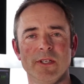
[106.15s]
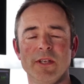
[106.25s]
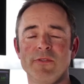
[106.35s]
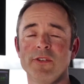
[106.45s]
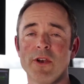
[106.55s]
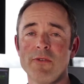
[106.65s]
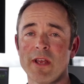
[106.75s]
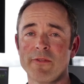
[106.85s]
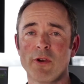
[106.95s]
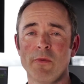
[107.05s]
If you don't
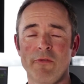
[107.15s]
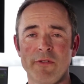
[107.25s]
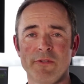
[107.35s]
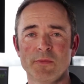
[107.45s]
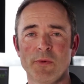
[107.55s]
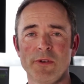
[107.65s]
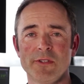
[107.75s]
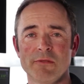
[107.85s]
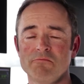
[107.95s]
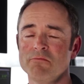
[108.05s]
have a common reference
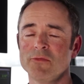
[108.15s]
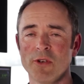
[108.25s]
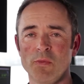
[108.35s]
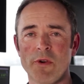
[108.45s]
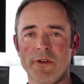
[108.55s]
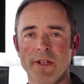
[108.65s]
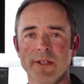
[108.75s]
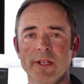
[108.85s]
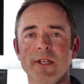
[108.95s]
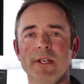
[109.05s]
point, don't worry.
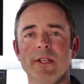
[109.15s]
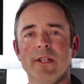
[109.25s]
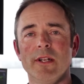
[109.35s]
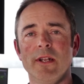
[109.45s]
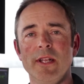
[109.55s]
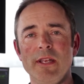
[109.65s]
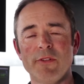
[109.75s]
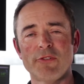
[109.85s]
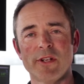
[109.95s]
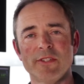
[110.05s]
Leave
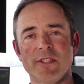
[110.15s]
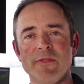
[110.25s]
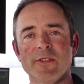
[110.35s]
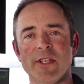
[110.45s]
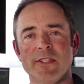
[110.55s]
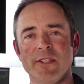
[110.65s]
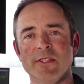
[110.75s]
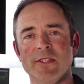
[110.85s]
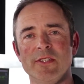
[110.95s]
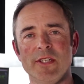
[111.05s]
the transceiver
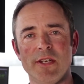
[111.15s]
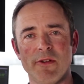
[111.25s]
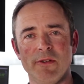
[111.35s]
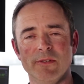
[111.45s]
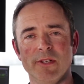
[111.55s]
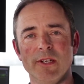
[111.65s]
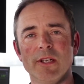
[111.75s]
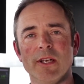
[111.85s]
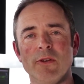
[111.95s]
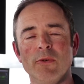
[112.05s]
settings as zero,
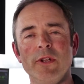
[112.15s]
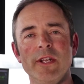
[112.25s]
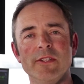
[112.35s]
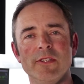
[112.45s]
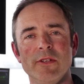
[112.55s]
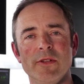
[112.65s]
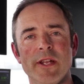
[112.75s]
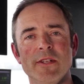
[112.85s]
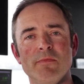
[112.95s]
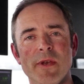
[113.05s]
and all you need to do
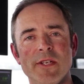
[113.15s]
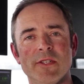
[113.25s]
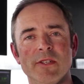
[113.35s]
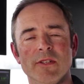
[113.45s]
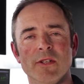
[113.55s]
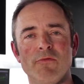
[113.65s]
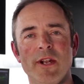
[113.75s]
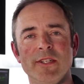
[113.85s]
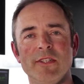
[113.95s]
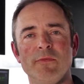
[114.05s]
then is measure the
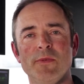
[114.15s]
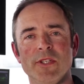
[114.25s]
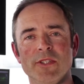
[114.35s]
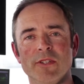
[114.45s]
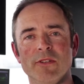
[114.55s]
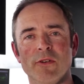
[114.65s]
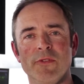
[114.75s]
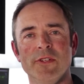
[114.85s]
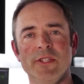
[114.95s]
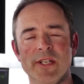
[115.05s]
relative position of
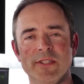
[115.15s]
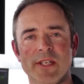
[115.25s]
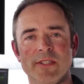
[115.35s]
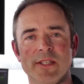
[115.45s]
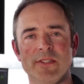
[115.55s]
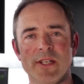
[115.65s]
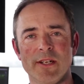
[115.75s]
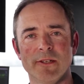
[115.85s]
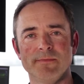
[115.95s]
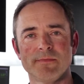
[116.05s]
the GNSS antenna.